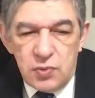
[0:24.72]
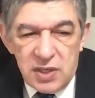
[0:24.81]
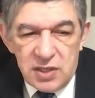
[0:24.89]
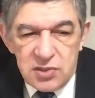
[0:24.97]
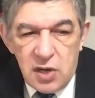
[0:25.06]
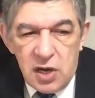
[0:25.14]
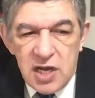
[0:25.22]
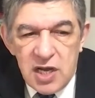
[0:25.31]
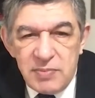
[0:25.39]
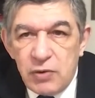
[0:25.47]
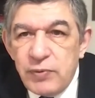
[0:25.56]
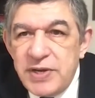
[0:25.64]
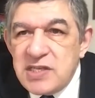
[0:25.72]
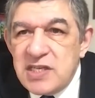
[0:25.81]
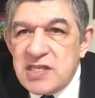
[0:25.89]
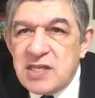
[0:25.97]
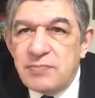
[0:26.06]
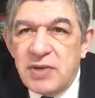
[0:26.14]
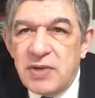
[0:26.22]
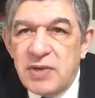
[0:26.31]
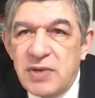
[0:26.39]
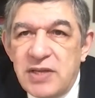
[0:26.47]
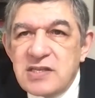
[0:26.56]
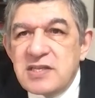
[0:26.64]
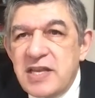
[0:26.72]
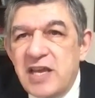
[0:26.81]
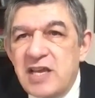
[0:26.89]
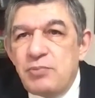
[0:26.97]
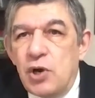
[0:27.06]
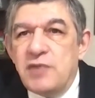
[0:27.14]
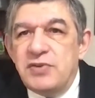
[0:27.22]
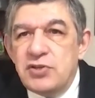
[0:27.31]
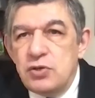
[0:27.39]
Today, I'd like to talk about racism.